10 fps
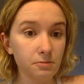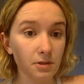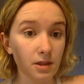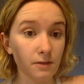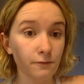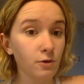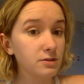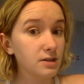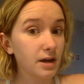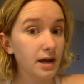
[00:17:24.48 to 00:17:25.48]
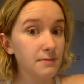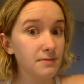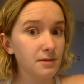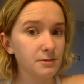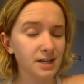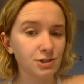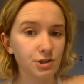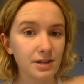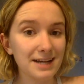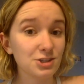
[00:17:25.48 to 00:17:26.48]
But then the fourth time, it was
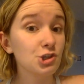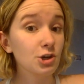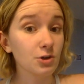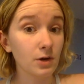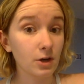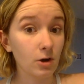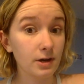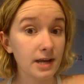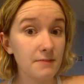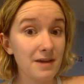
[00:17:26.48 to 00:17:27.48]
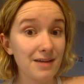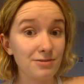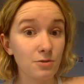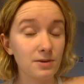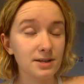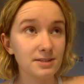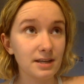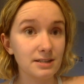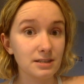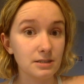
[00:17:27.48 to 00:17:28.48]
actually last year during Hurricane Matthew because
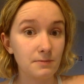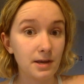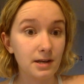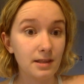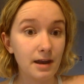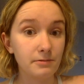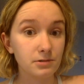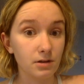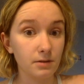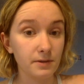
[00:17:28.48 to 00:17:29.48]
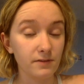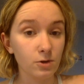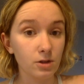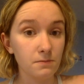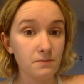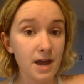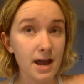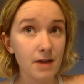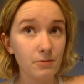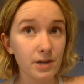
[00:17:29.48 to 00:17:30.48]
they anticipated that it was going to be really
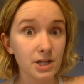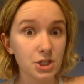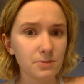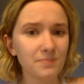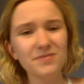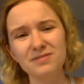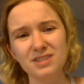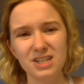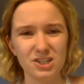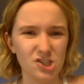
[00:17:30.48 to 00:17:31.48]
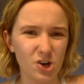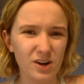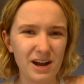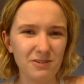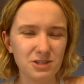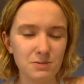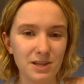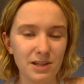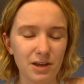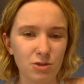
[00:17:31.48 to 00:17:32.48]
bad, which didn't turn out to
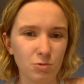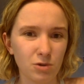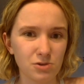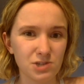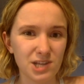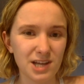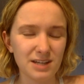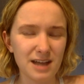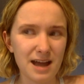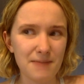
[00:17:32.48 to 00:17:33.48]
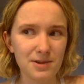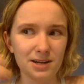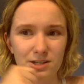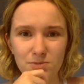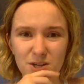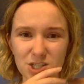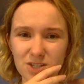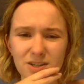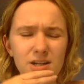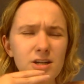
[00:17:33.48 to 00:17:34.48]
be like the worst thing to happen, especially,
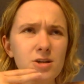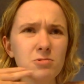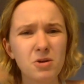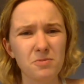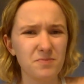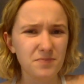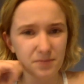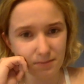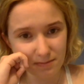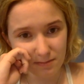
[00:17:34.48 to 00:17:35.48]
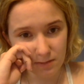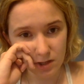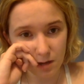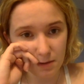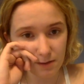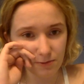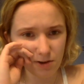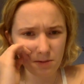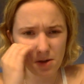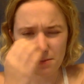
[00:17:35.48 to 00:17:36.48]
well, coming
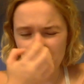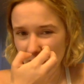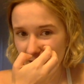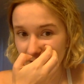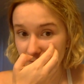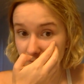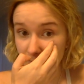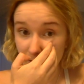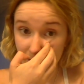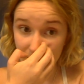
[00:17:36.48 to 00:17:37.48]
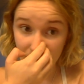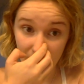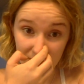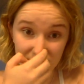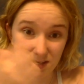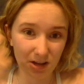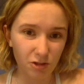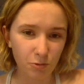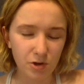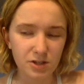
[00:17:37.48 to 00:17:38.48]
from um, my, my aunt's neck of
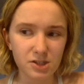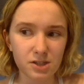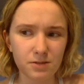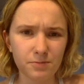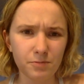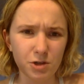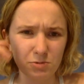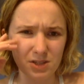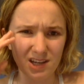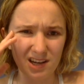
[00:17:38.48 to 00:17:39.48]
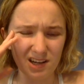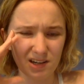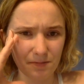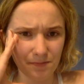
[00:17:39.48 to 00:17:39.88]
the woods, which was like,